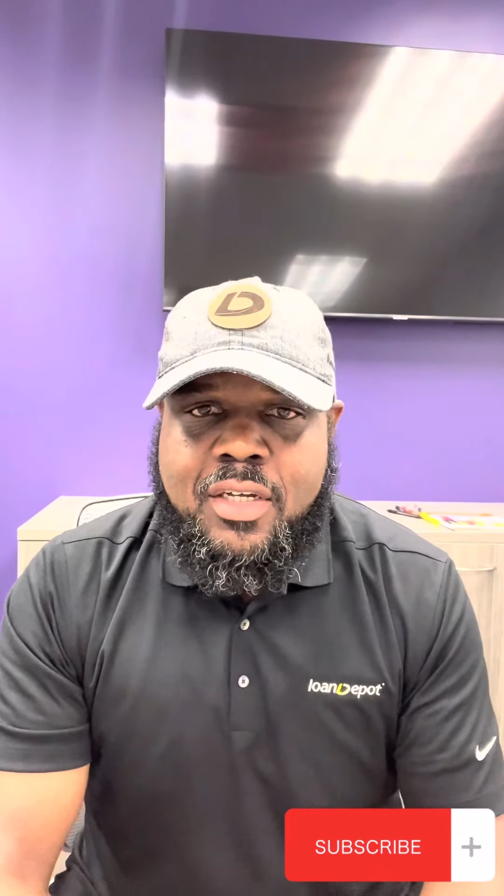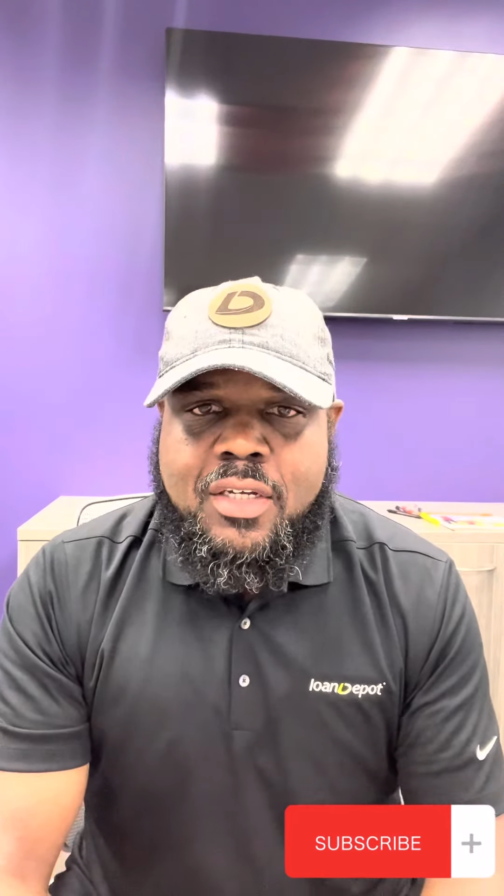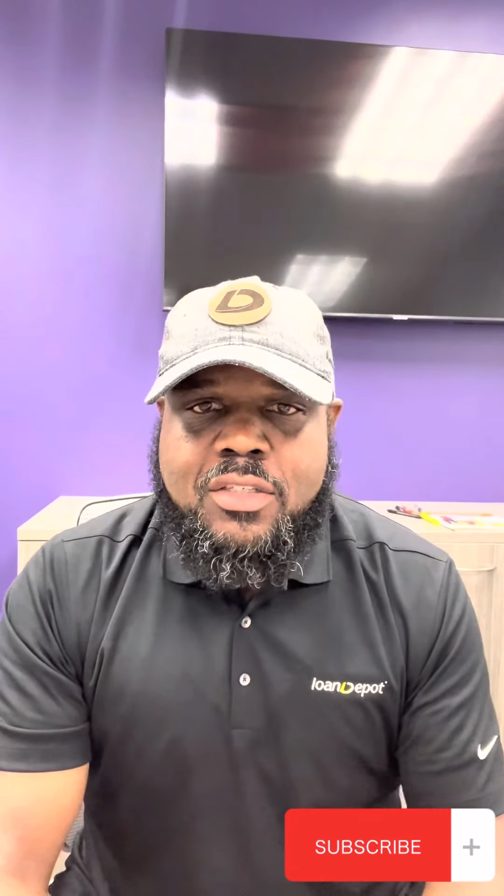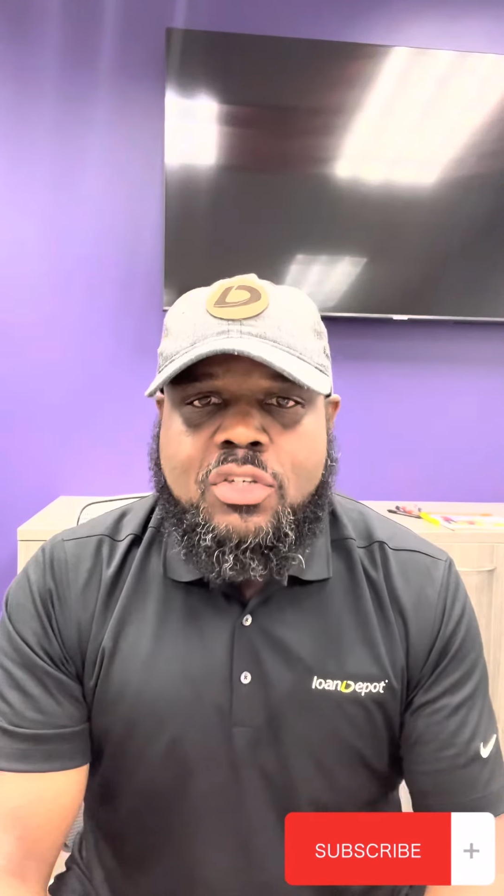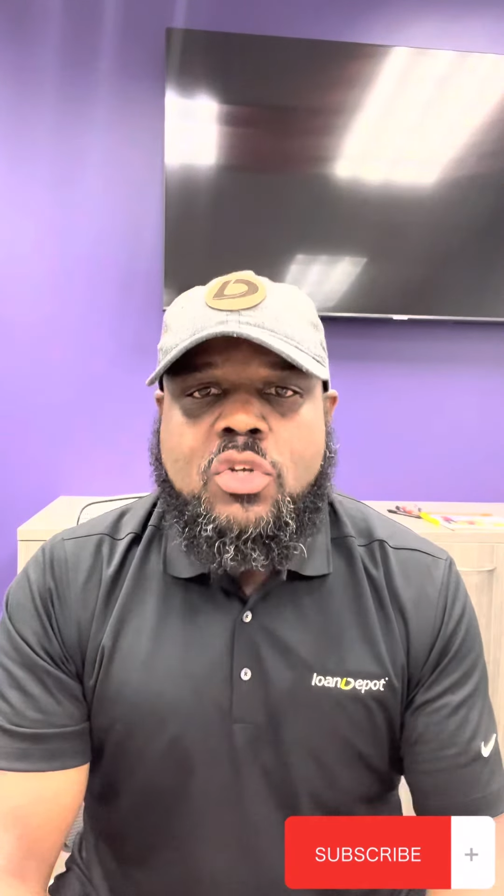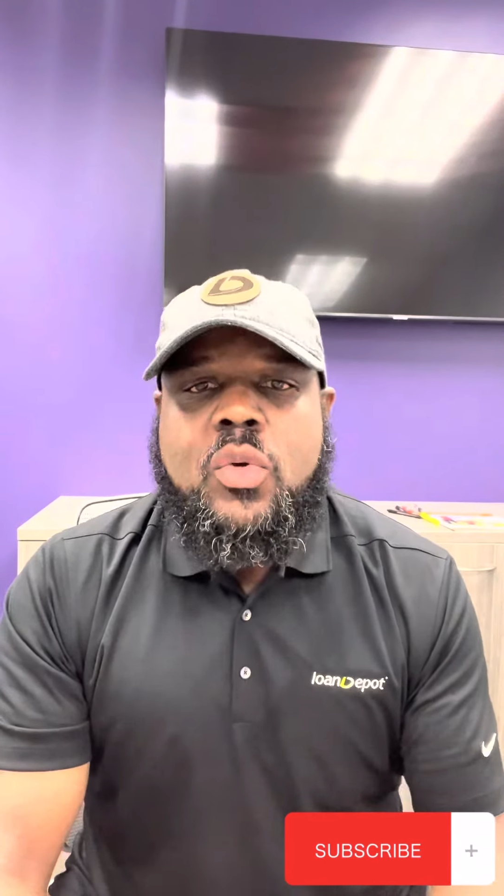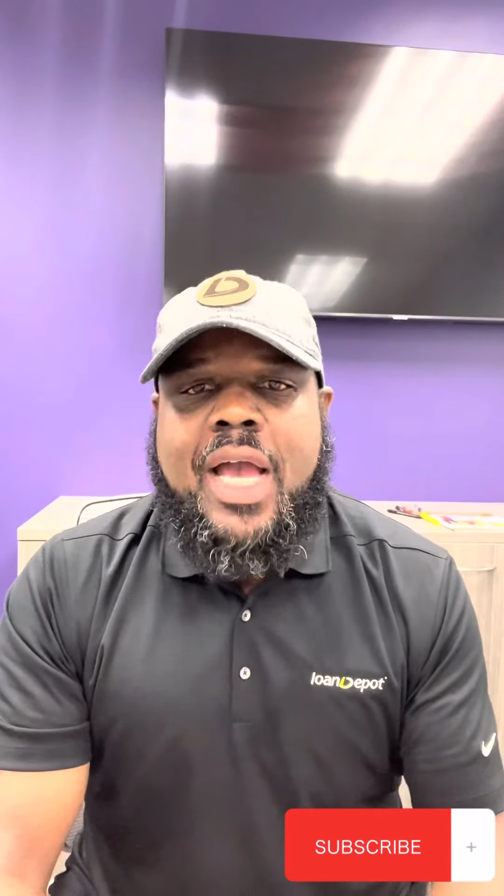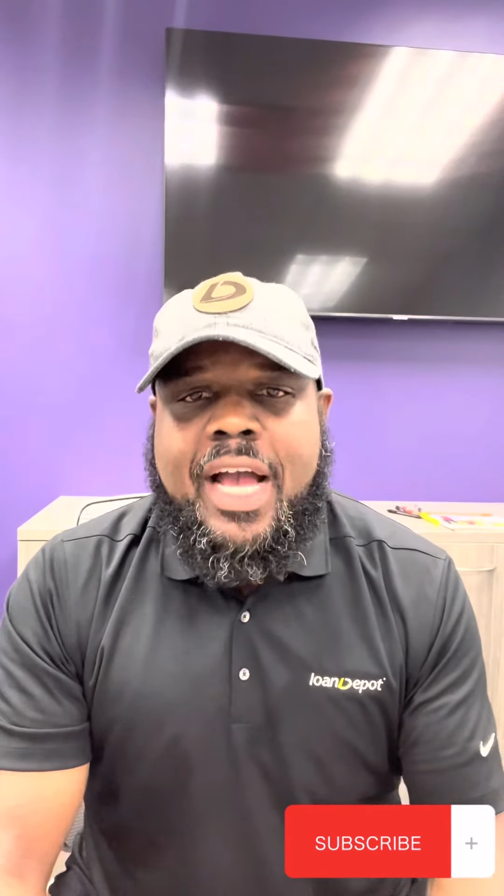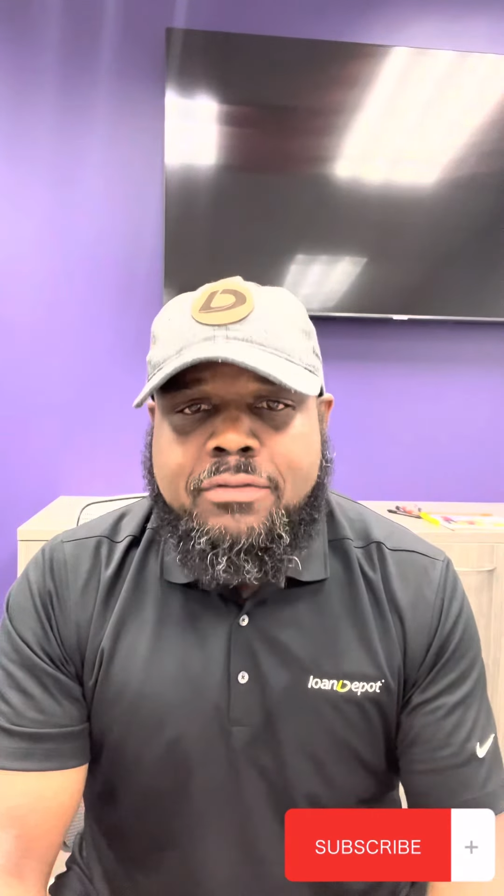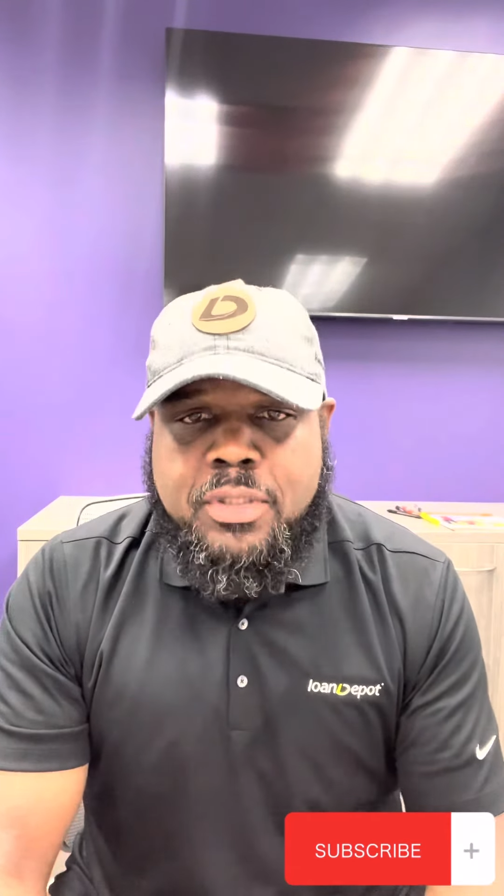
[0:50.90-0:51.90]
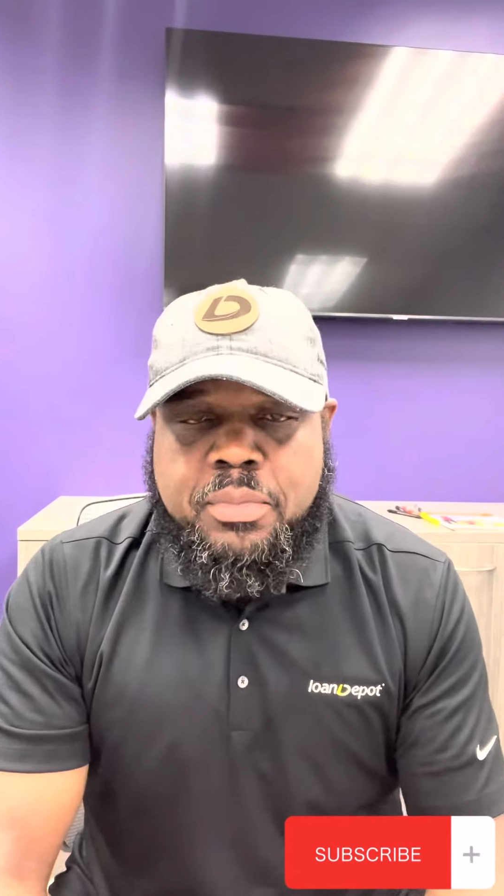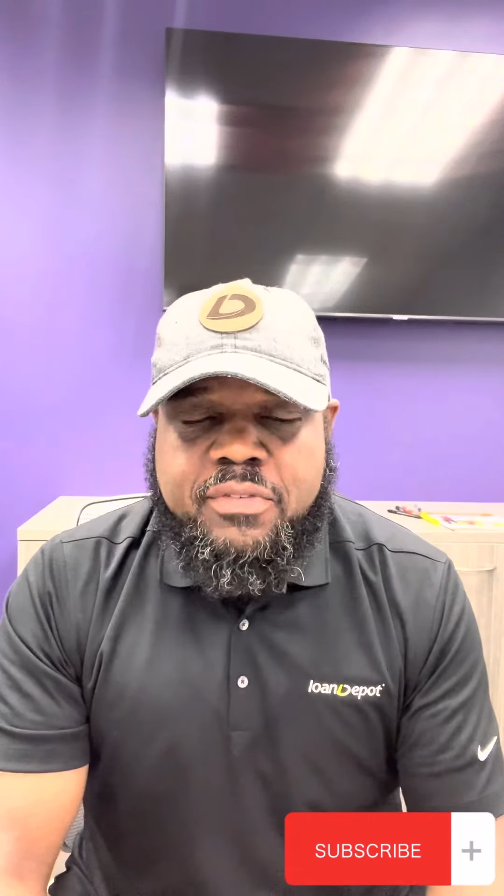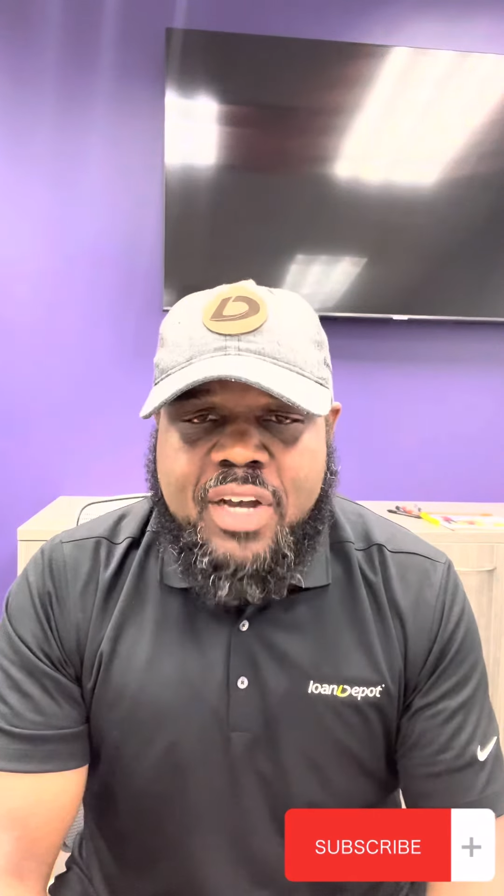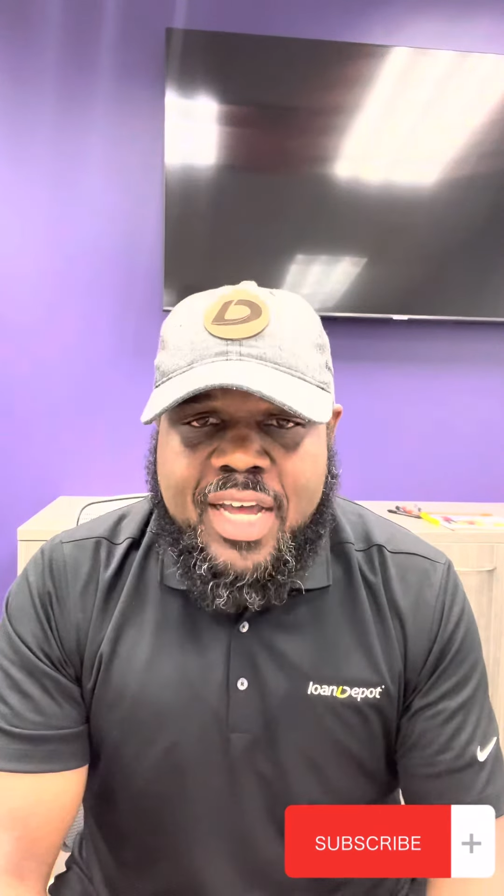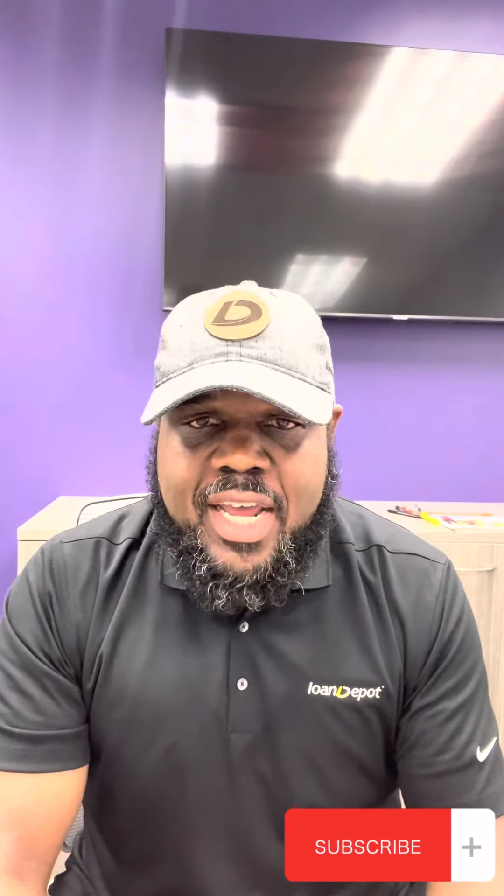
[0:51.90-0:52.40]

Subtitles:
So you have to provide